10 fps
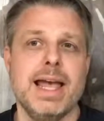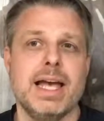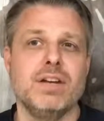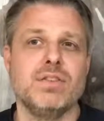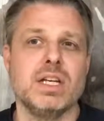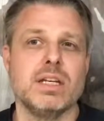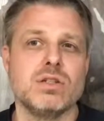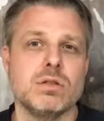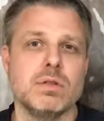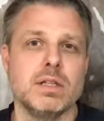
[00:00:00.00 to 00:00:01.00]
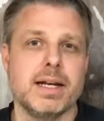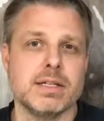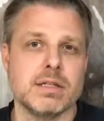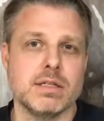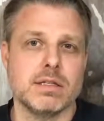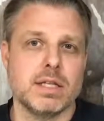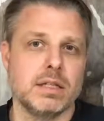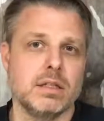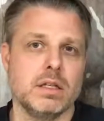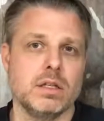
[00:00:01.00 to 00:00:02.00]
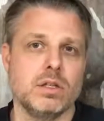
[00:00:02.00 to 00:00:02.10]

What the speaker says: And if they issue the license, then